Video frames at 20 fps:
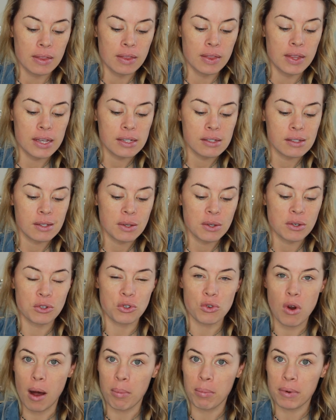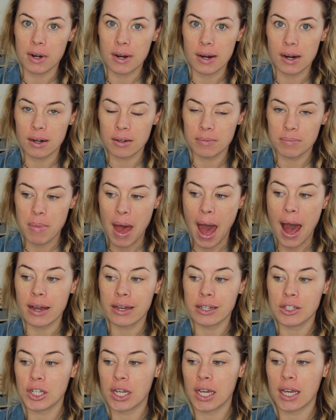This dropper
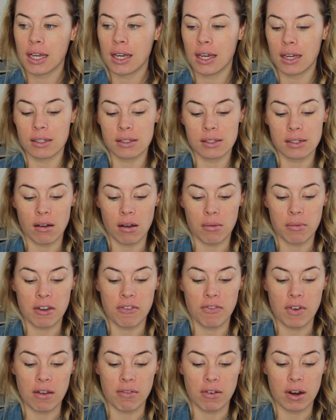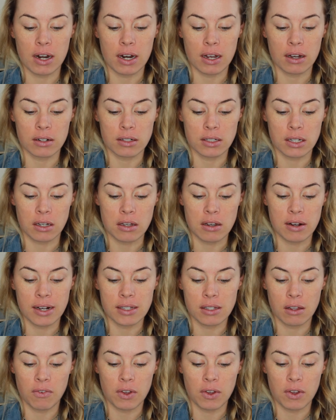packaging is not my favorite, I gotta tell you guys.